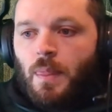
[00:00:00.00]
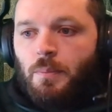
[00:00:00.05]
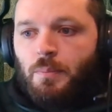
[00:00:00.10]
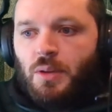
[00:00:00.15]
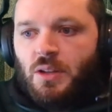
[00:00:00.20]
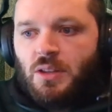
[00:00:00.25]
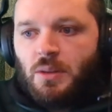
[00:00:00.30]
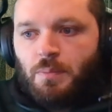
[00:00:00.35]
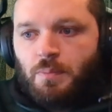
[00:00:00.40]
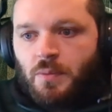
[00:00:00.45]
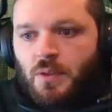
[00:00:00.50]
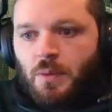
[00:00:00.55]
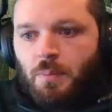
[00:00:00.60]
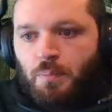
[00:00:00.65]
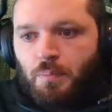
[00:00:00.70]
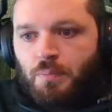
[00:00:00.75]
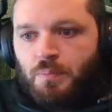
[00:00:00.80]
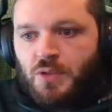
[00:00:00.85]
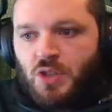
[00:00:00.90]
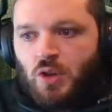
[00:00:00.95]
but the
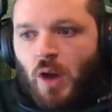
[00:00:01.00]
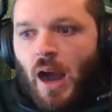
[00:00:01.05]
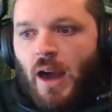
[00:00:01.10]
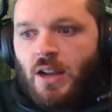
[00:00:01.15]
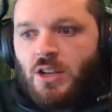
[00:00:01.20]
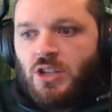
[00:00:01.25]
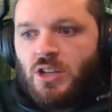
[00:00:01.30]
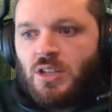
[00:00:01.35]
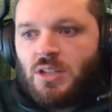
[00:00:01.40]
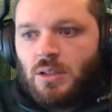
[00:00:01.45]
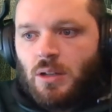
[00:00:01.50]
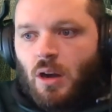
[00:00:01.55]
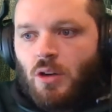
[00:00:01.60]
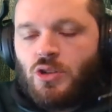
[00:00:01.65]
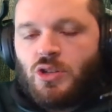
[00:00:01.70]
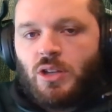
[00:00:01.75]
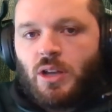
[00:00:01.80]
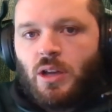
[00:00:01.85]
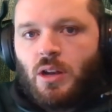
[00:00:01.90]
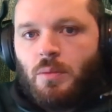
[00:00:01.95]
strategy is
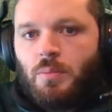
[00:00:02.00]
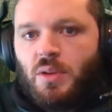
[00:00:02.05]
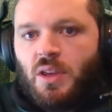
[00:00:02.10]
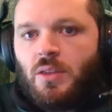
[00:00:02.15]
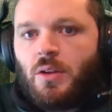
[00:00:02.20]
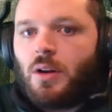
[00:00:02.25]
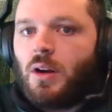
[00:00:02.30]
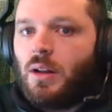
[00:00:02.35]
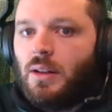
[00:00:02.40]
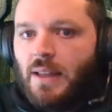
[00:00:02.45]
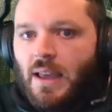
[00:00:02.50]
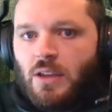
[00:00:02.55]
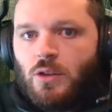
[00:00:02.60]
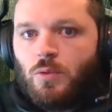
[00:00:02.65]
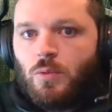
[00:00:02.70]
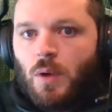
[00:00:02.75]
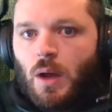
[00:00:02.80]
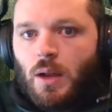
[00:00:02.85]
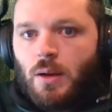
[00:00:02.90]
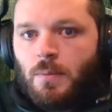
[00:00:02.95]
largely going to be they're going to let
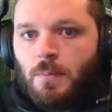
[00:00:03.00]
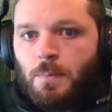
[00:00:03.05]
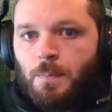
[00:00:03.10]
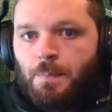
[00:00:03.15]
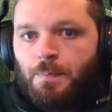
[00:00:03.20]
you run.